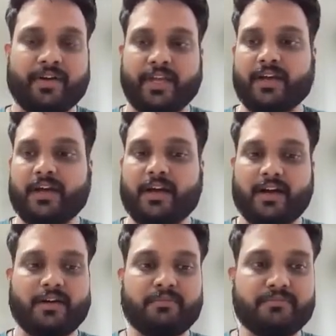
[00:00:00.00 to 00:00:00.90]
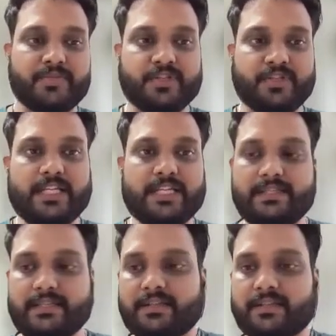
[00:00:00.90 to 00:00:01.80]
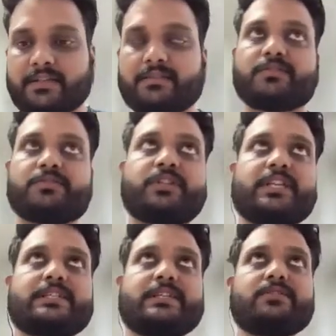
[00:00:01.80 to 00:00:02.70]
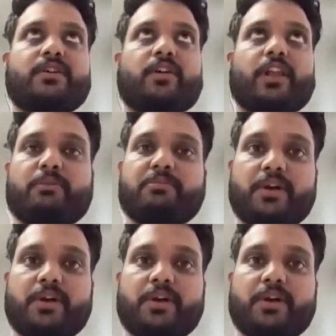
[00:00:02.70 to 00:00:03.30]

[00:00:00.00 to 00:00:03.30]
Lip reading: Okay. So this is all